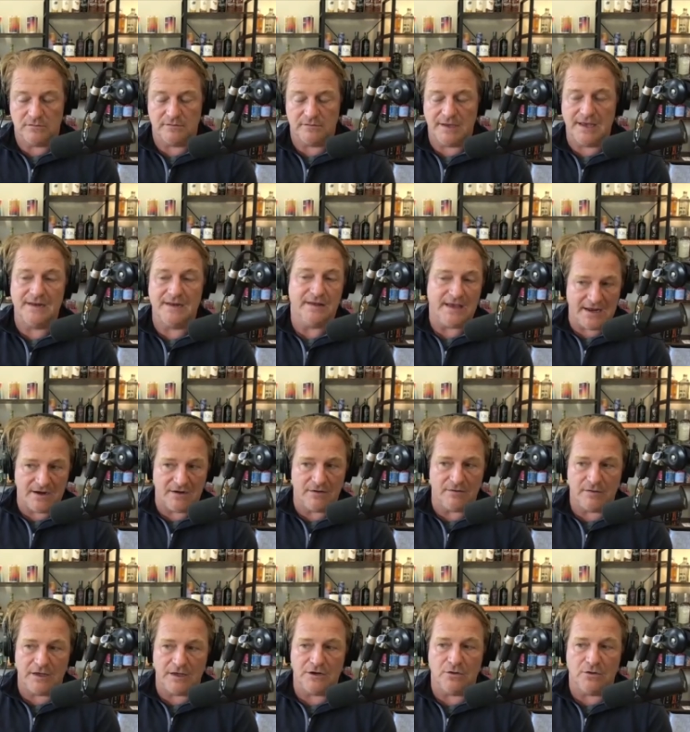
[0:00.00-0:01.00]
and and
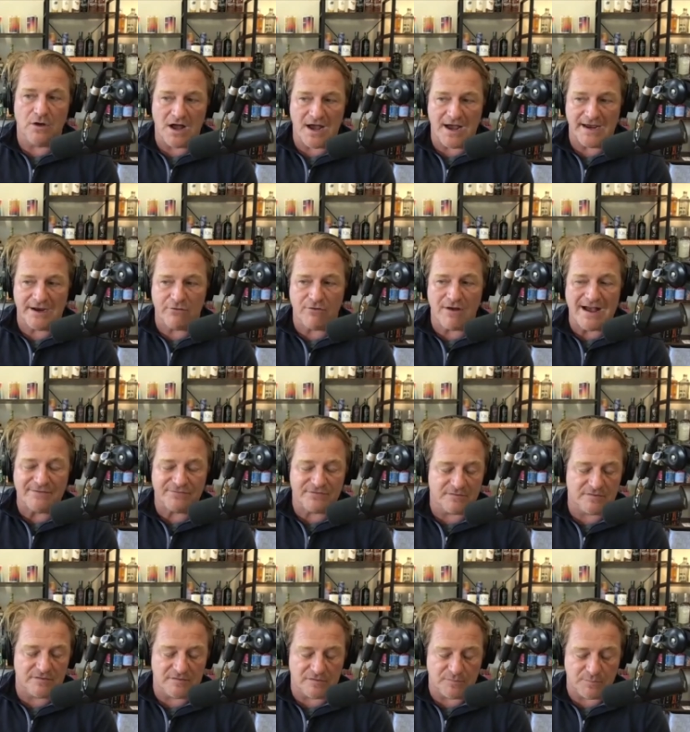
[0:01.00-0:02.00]
you know, high
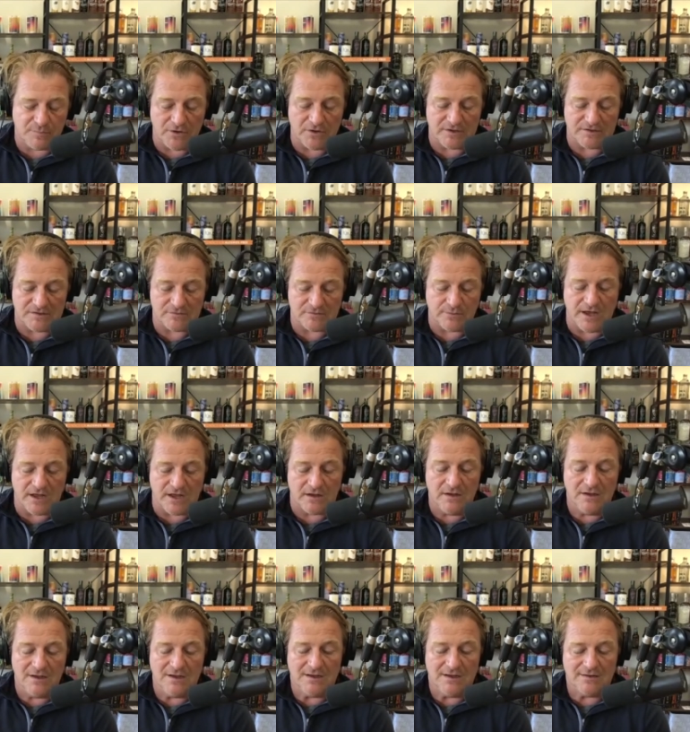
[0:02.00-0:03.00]
craft spirits as
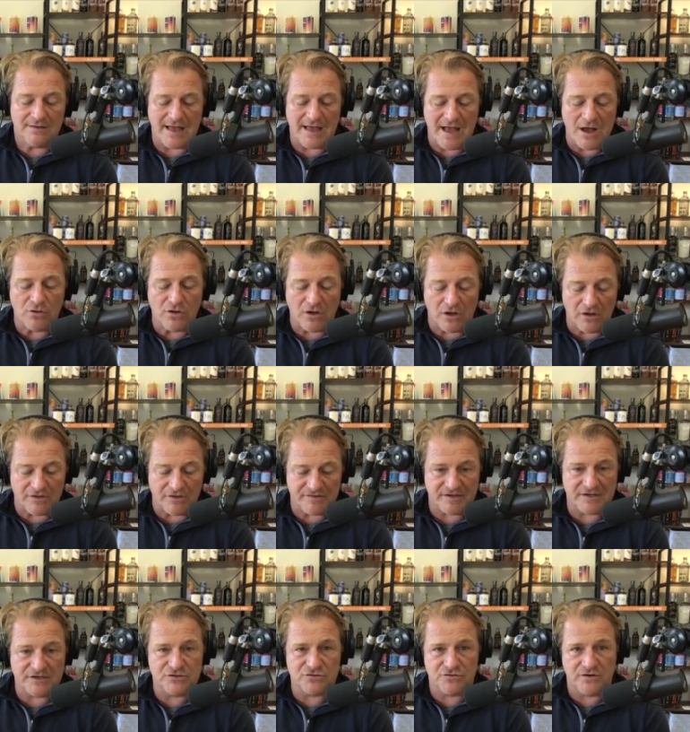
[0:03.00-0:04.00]
well, alcohol is an
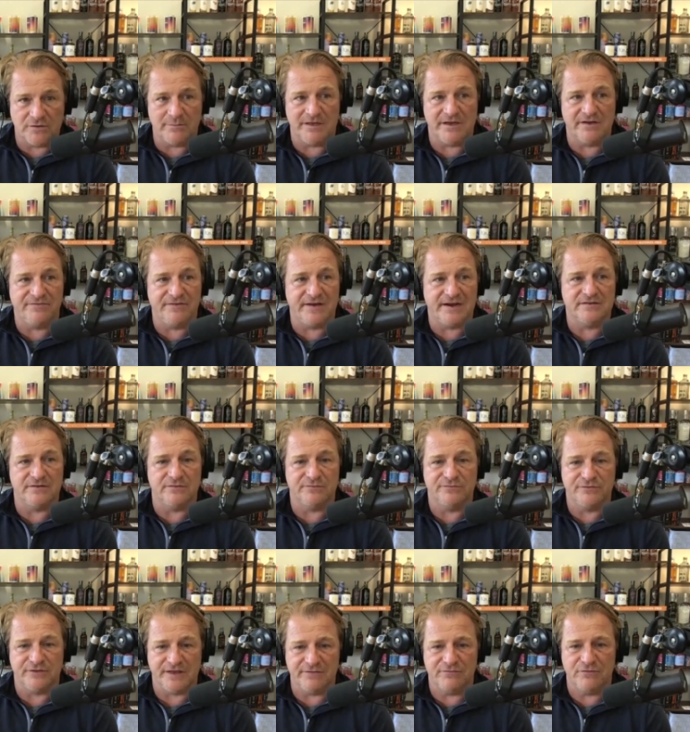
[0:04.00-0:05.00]
extremely effective
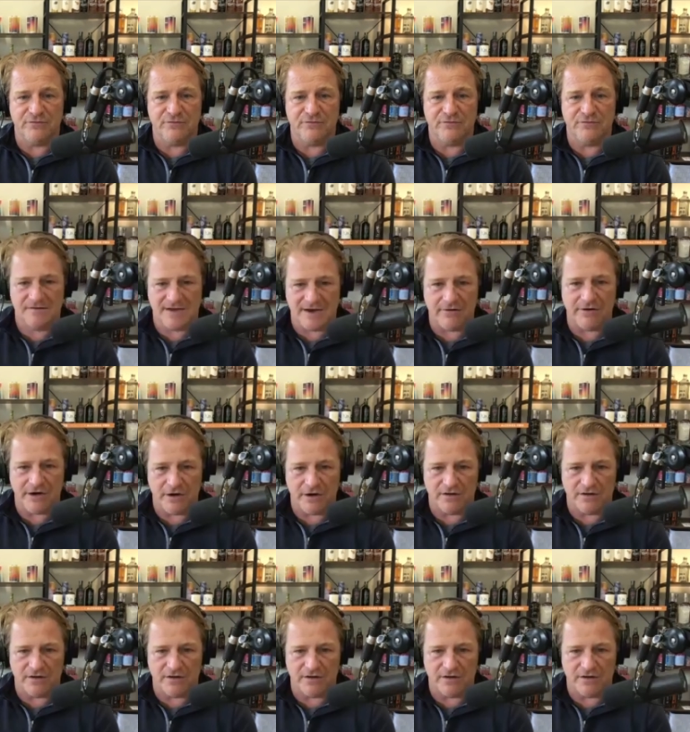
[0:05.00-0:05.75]
flavor carrier.